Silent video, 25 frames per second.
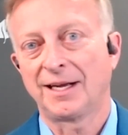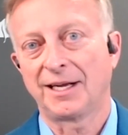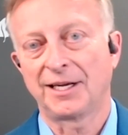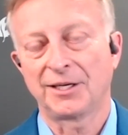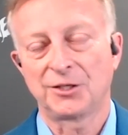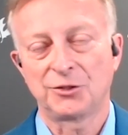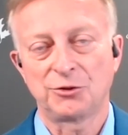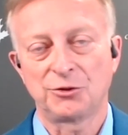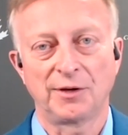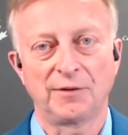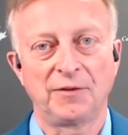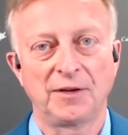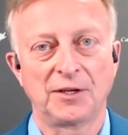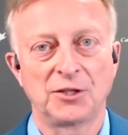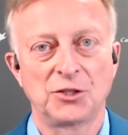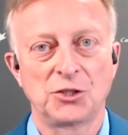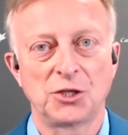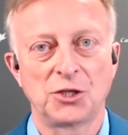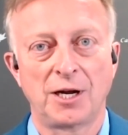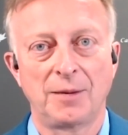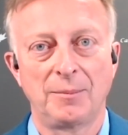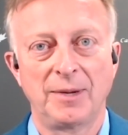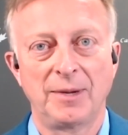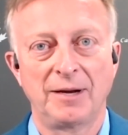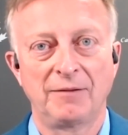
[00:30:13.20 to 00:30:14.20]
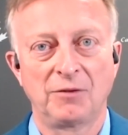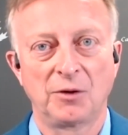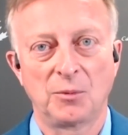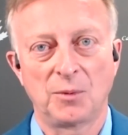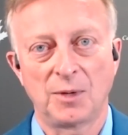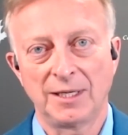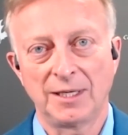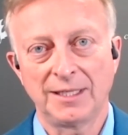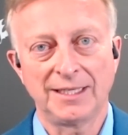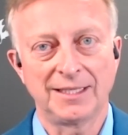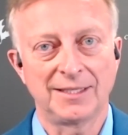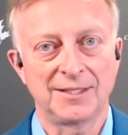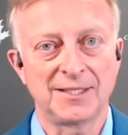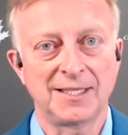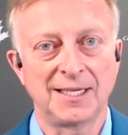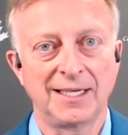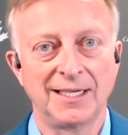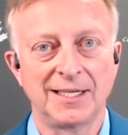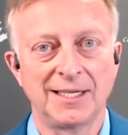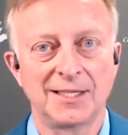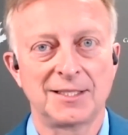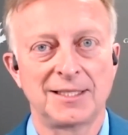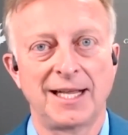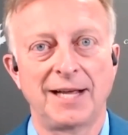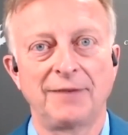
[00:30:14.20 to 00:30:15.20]
Terrific job, everyone. And
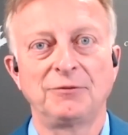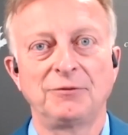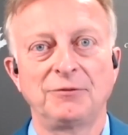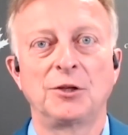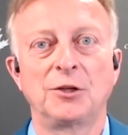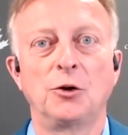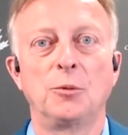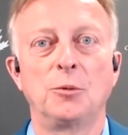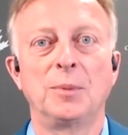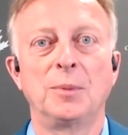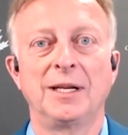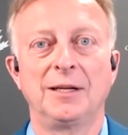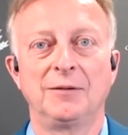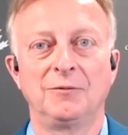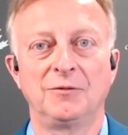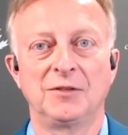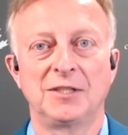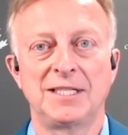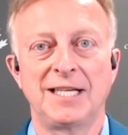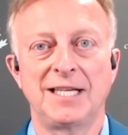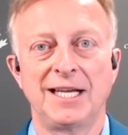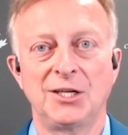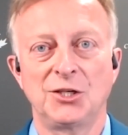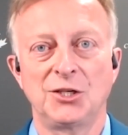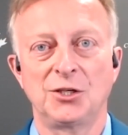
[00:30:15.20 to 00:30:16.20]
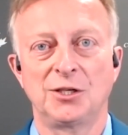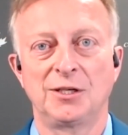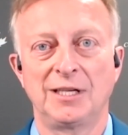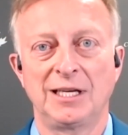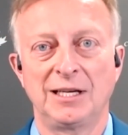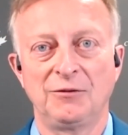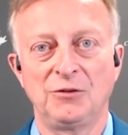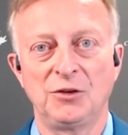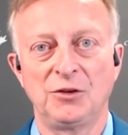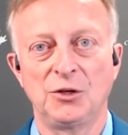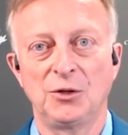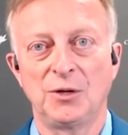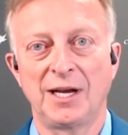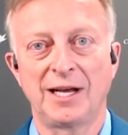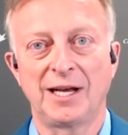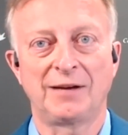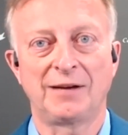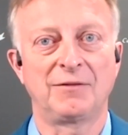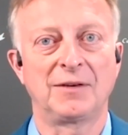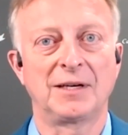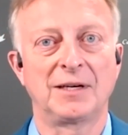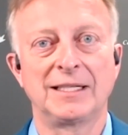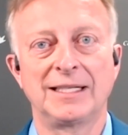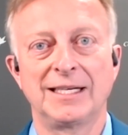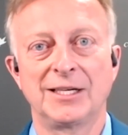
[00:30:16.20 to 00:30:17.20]
Cindy's left an open invitation. If you have
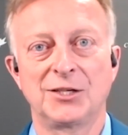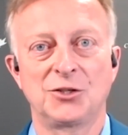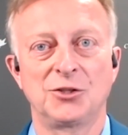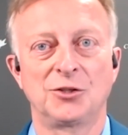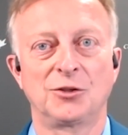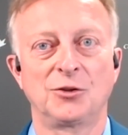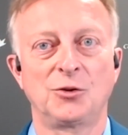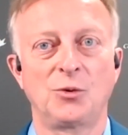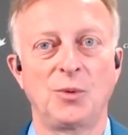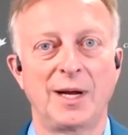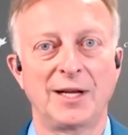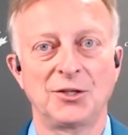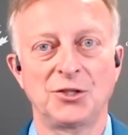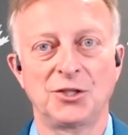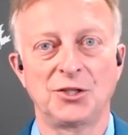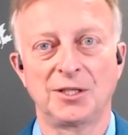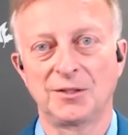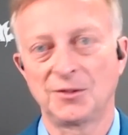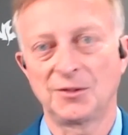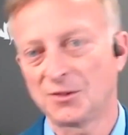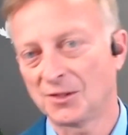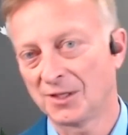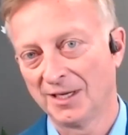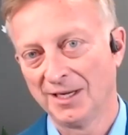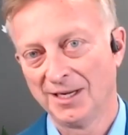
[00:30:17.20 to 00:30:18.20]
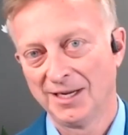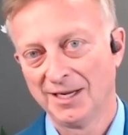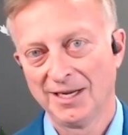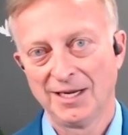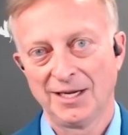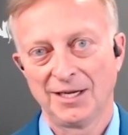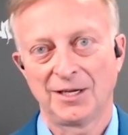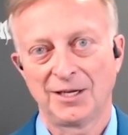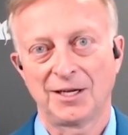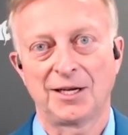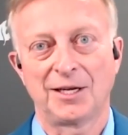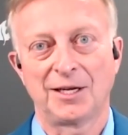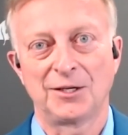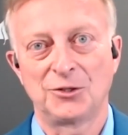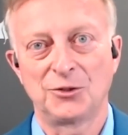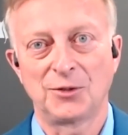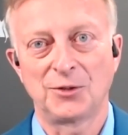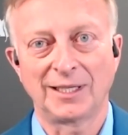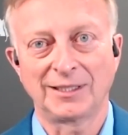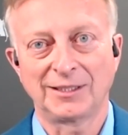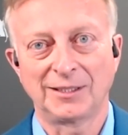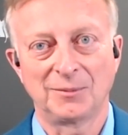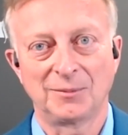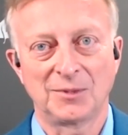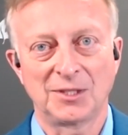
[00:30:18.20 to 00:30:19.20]
additional questions,
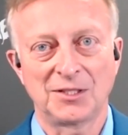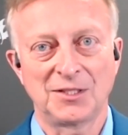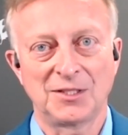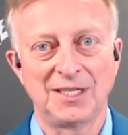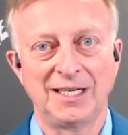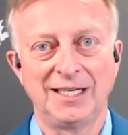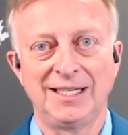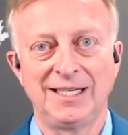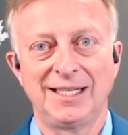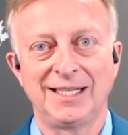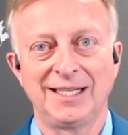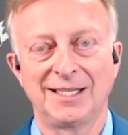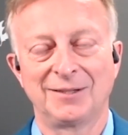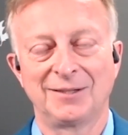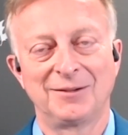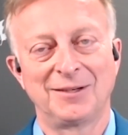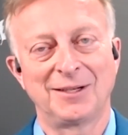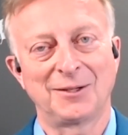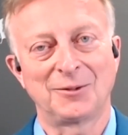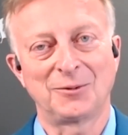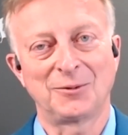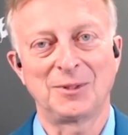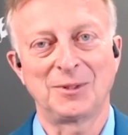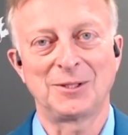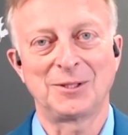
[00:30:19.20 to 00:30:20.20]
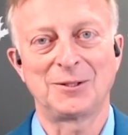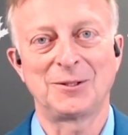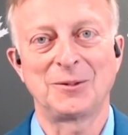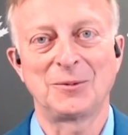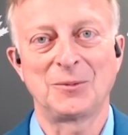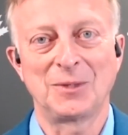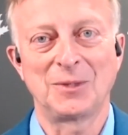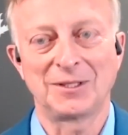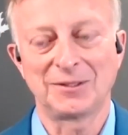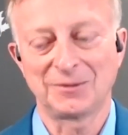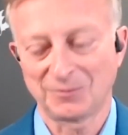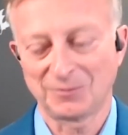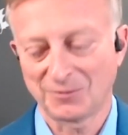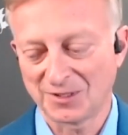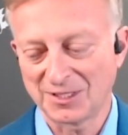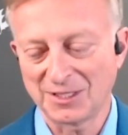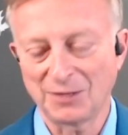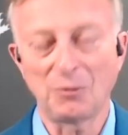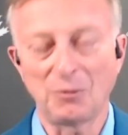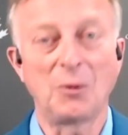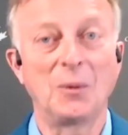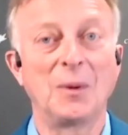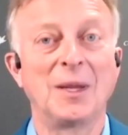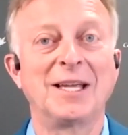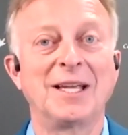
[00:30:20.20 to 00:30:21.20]
direct them to Cindy, and we'll see
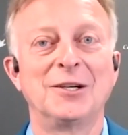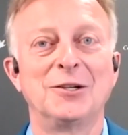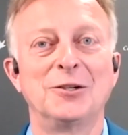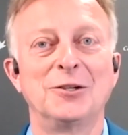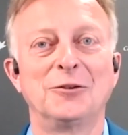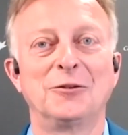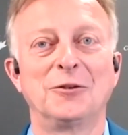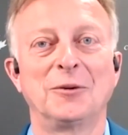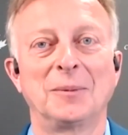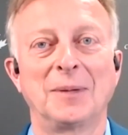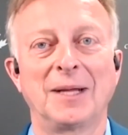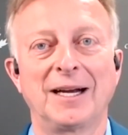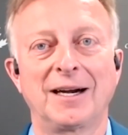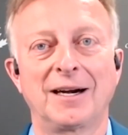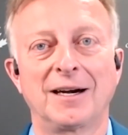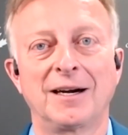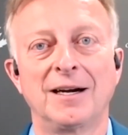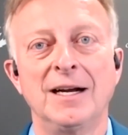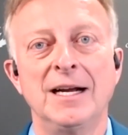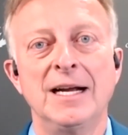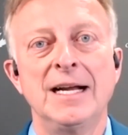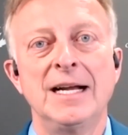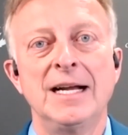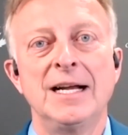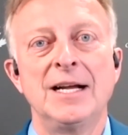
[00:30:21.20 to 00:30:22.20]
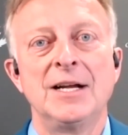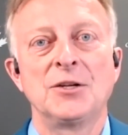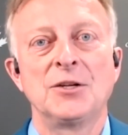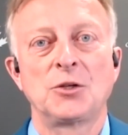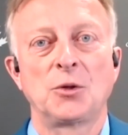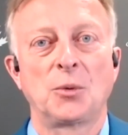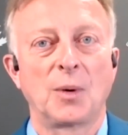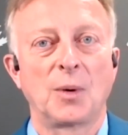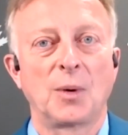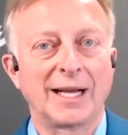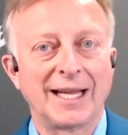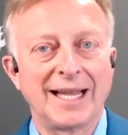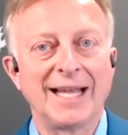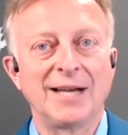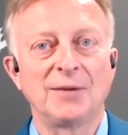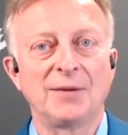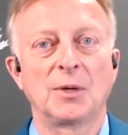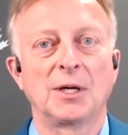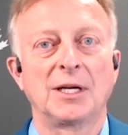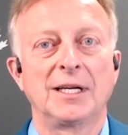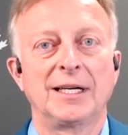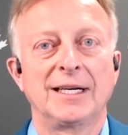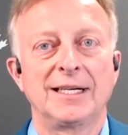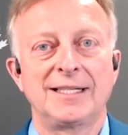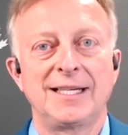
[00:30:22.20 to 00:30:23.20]
what we can do from there. So we're
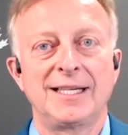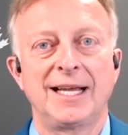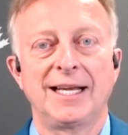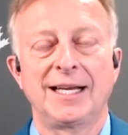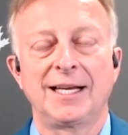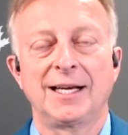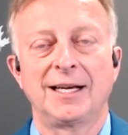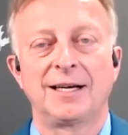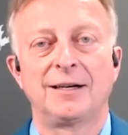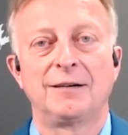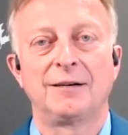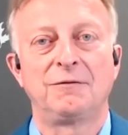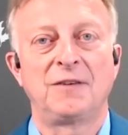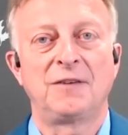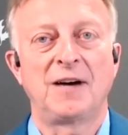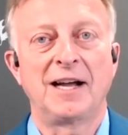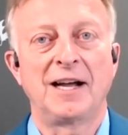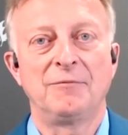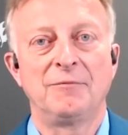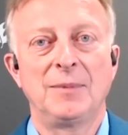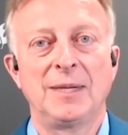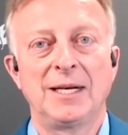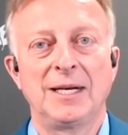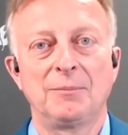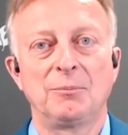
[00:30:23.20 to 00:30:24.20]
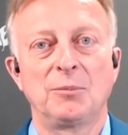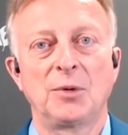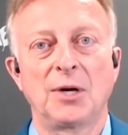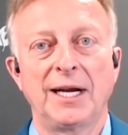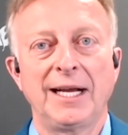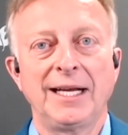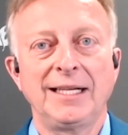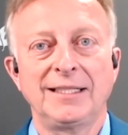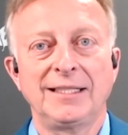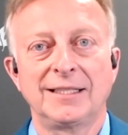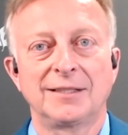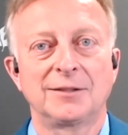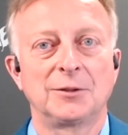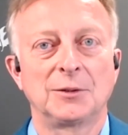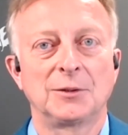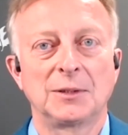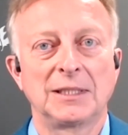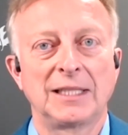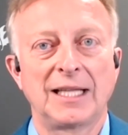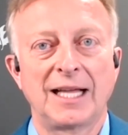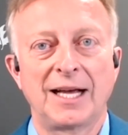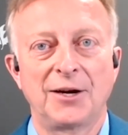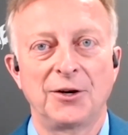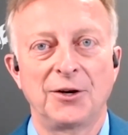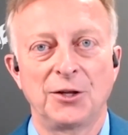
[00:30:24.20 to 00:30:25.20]
going to take a 5-minute break to
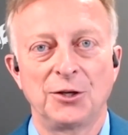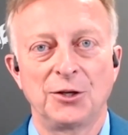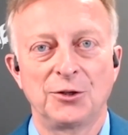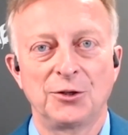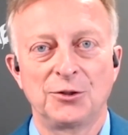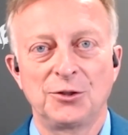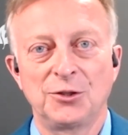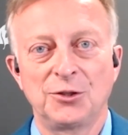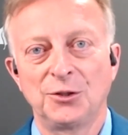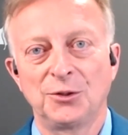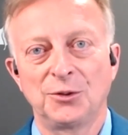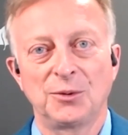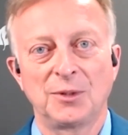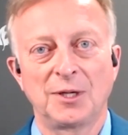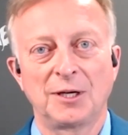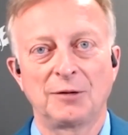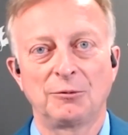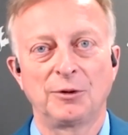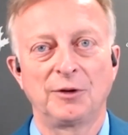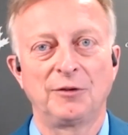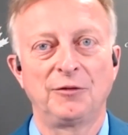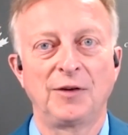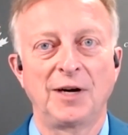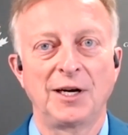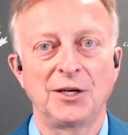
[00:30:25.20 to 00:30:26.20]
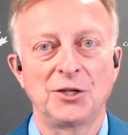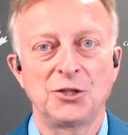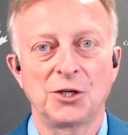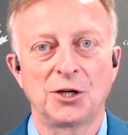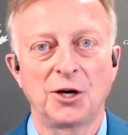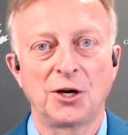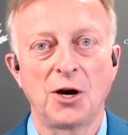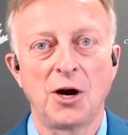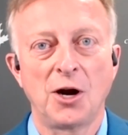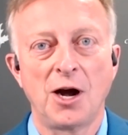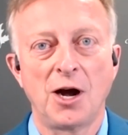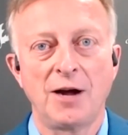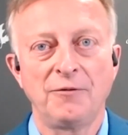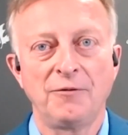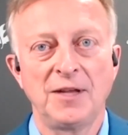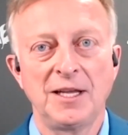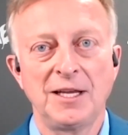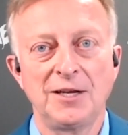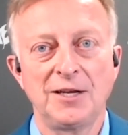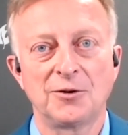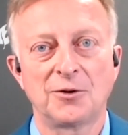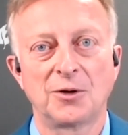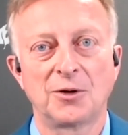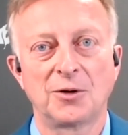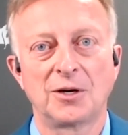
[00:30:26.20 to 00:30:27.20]
allow you to refresh your coffee
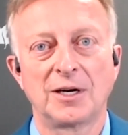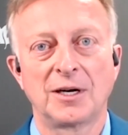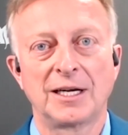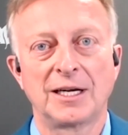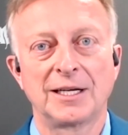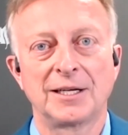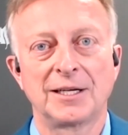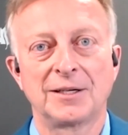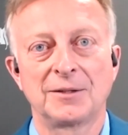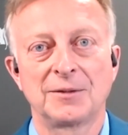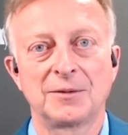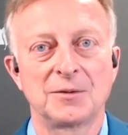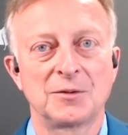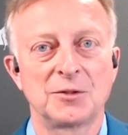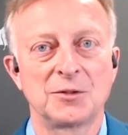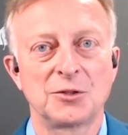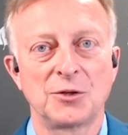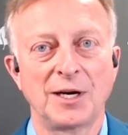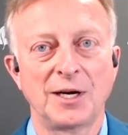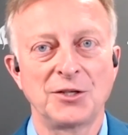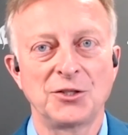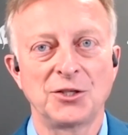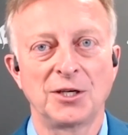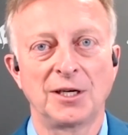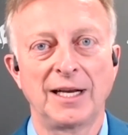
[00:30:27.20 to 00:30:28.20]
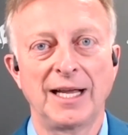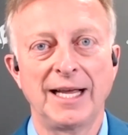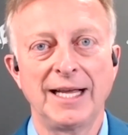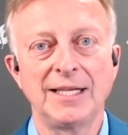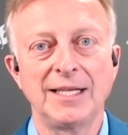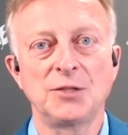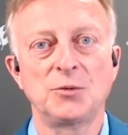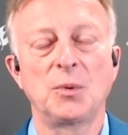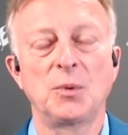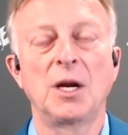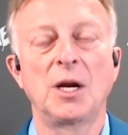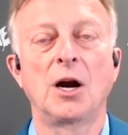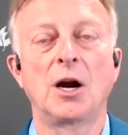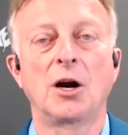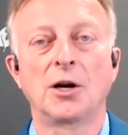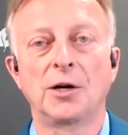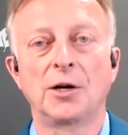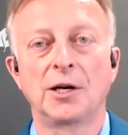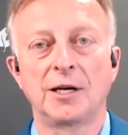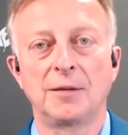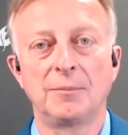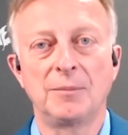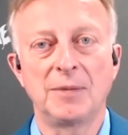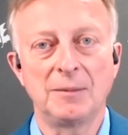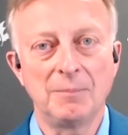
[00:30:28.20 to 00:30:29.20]
or stretch your legs. We are going
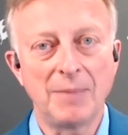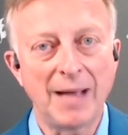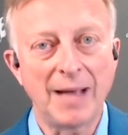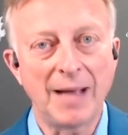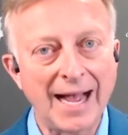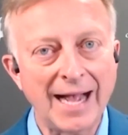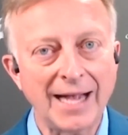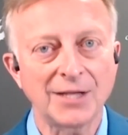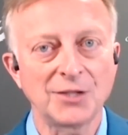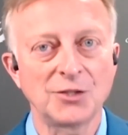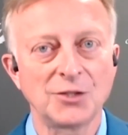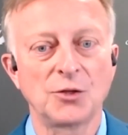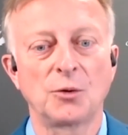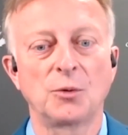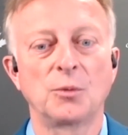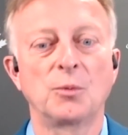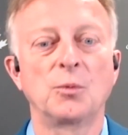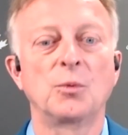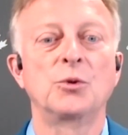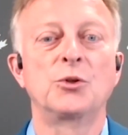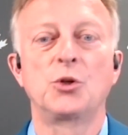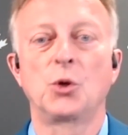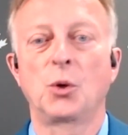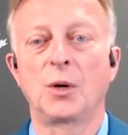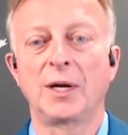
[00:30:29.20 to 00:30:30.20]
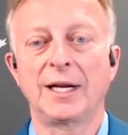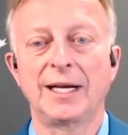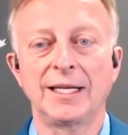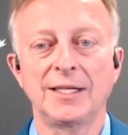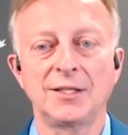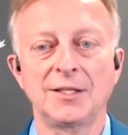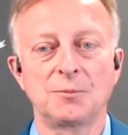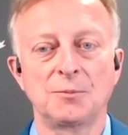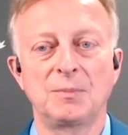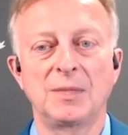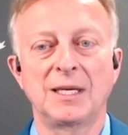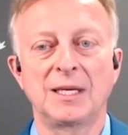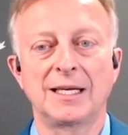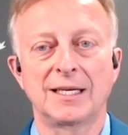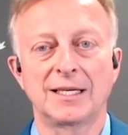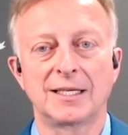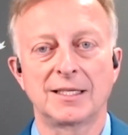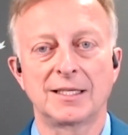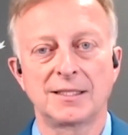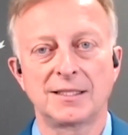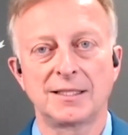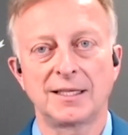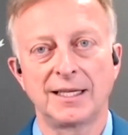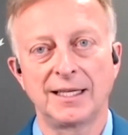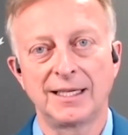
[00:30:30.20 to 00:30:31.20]
to be back, so join us,
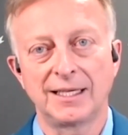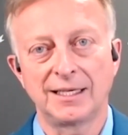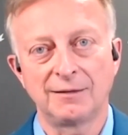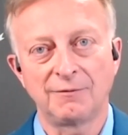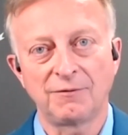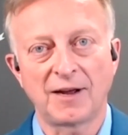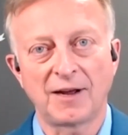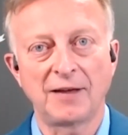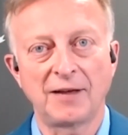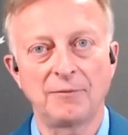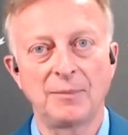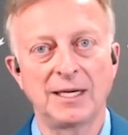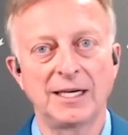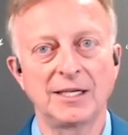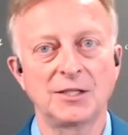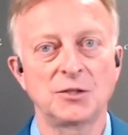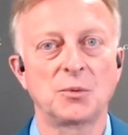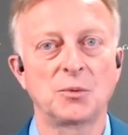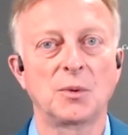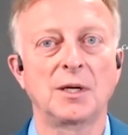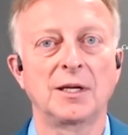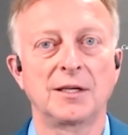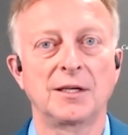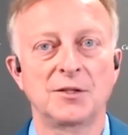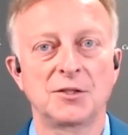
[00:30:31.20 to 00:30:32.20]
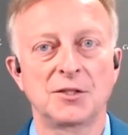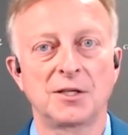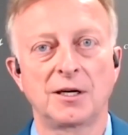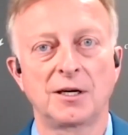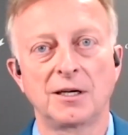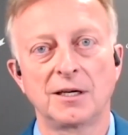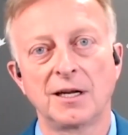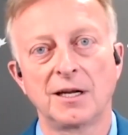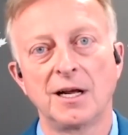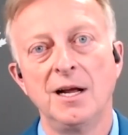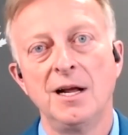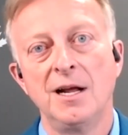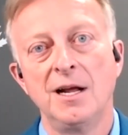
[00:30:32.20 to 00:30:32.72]
because in 5 minutes we're going to start